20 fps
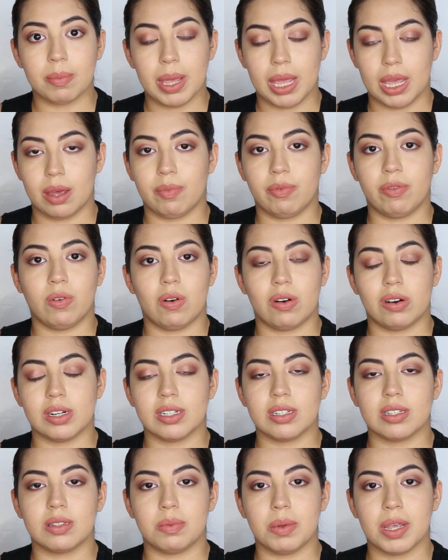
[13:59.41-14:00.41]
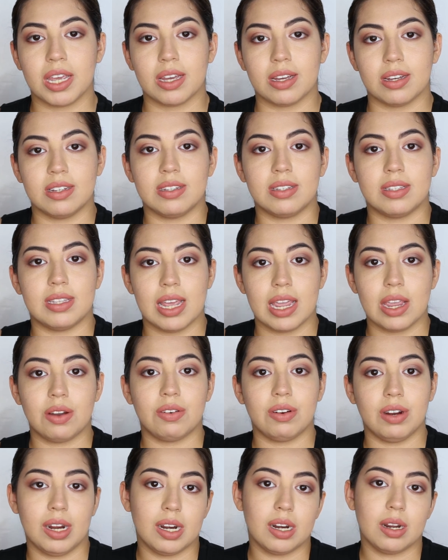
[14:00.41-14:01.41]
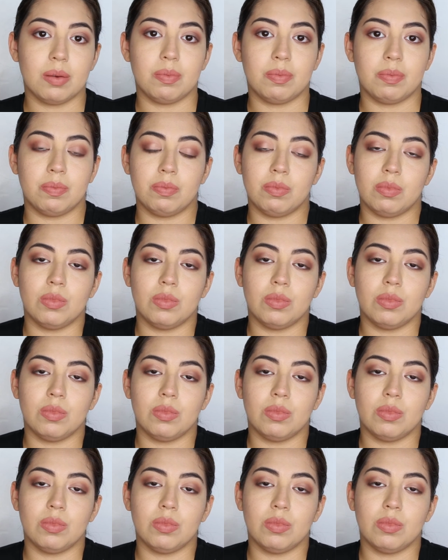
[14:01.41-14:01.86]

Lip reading: makeup for us because they create it,